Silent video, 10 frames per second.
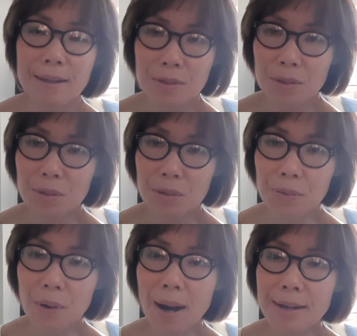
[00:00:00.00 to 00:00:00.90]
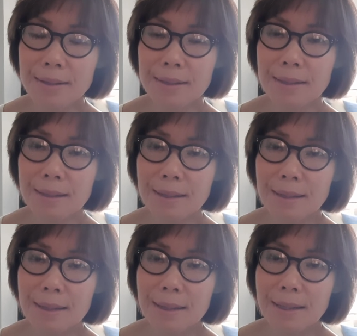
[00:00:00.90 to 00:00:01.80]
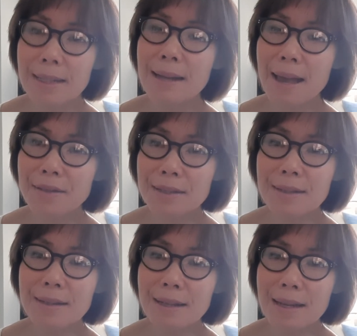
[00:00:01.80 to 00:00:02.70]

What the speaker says: So Christ, in essence,